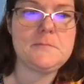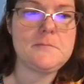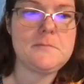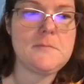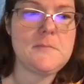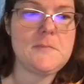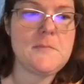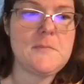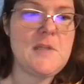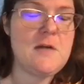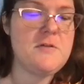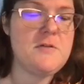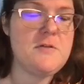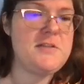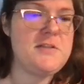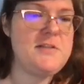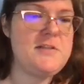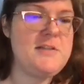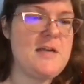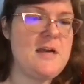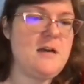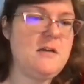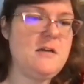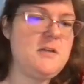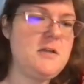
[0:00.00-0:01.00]
Now it's
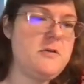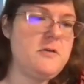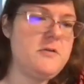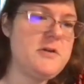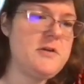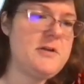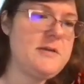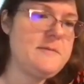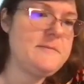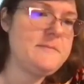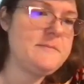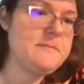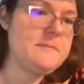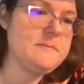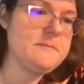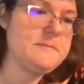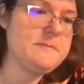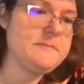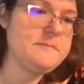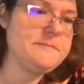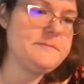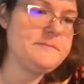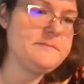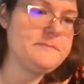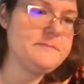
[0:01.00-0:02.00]
downloading.
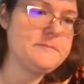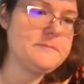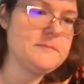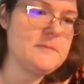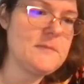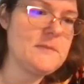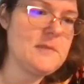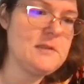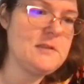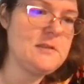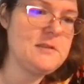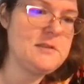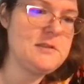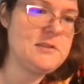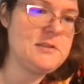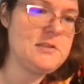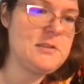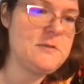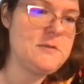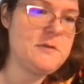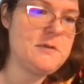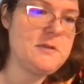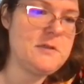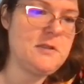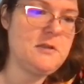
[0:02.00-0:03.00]
Now let's
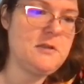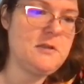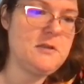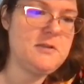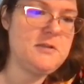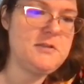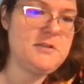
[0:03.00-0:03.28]
see what it looks